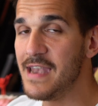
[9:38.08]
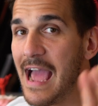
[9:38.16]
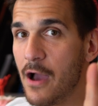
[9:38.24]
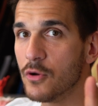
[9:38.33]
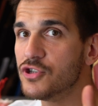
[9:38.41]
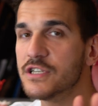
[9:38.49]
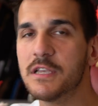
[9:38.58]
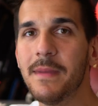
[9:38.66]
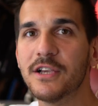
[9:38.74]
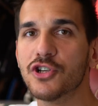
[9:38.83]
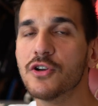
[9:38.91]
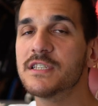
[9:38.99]
Now, just to
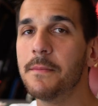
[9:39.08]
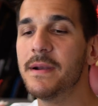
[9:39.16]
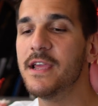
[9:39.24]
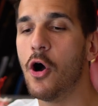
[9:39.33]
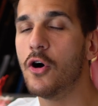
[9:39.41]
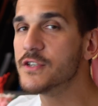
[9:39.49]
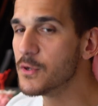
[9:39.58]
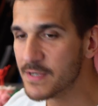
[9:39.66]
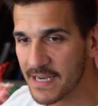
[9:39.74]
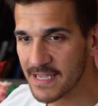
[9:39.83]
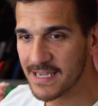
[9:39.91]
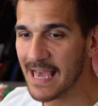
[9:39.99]
make sure somebody also
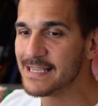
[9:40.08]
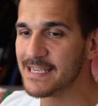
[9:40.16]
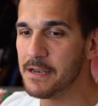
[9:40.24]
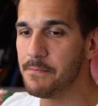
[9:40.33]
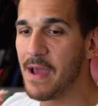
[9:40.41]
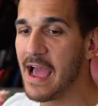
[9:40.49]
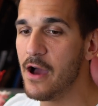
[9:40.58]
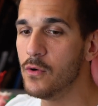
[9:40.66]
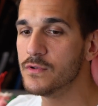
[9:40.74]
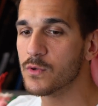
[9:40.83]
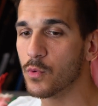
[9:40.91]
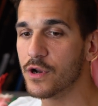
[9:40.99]
didn't guess in
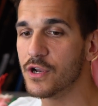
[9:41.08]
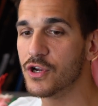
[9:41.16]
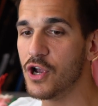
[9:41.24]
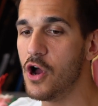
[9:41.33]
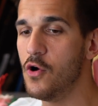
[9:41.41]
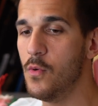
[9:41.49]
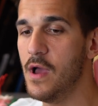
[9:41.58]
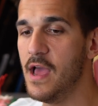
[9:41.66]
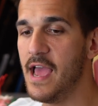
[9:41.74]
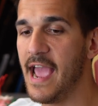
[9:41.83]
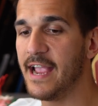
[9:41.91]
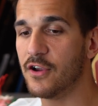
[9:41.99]
pounds, we're gonna go
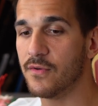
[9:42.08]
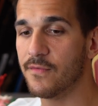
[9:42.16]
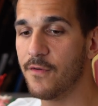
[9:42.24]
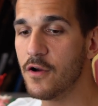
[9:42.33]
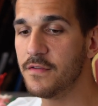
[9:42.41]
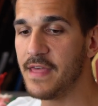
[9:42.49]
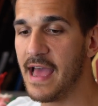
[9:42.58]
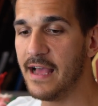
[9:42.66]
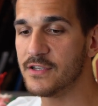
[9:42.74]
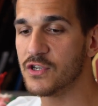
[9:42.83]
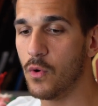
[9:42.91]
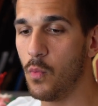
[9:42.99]
and convert
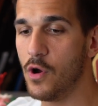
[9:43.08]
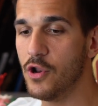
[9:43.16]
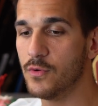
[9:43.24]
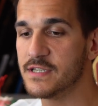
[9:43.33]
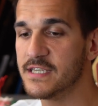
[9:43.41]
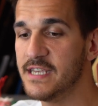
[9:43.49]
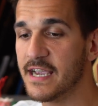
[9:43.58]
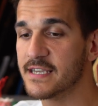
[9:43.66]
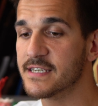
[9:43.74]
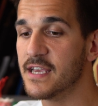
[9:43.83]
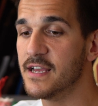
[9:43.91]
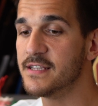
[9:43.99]
that. So
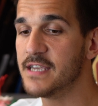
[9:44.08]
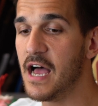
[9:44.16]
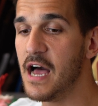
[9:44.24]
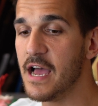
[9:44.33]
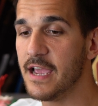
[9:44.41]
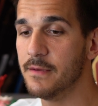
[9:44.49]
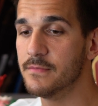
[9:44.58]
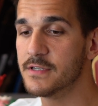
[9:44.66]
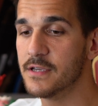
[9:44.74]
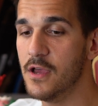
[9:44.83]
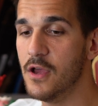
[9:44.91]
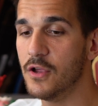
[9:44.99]
106
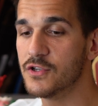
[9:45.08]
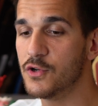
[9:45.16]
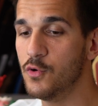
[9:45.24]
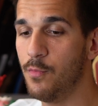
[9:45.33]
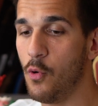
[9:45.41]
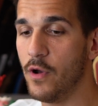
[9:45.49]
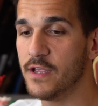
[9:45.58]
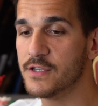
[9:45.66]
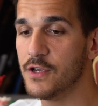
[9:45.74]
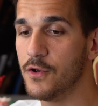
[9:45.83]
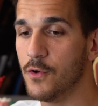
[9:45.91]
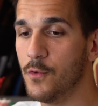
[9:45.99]
times
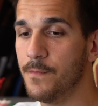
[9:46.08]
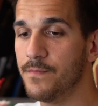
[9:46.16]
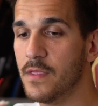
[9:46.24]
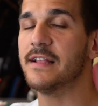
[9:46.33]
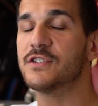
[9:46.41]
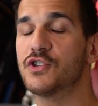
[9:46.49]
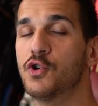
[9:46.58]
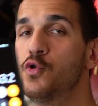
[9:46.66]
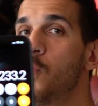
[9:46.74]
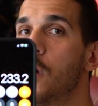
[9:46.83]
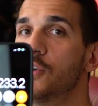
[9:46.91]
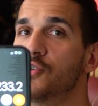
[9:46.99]
2.2, that's
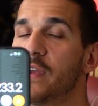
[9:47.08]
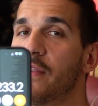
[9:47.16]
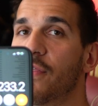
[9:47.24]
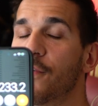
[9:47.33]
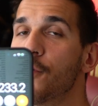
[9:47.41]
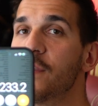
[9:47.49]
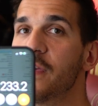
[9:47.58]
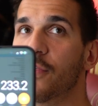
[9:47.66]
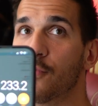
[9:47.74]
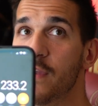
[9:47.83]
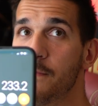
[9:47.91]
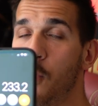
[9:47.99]

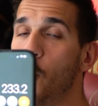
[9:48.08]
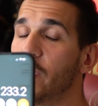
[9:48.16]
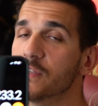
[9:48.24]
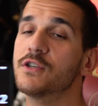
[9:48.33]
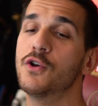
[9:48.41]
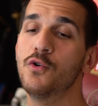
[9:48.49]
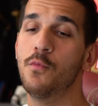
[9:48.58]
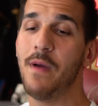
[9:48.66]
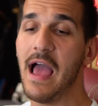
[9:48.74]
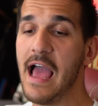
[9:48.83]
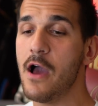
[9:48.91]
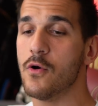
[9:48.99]
233.2
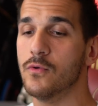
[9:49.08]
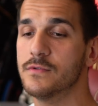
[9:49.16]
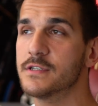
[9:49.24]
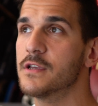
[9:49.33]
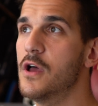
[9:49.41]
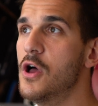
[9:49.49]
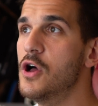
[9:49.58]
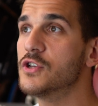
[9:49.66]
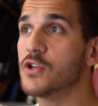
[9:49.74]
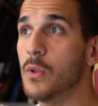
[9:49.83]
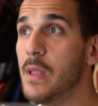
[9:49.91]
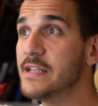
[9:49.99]
pounds.
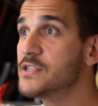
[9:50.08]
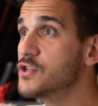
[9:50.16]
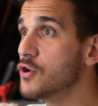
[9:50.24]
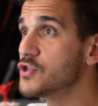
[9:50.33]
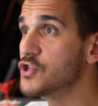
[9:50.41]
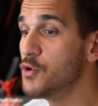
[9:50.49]
So let's search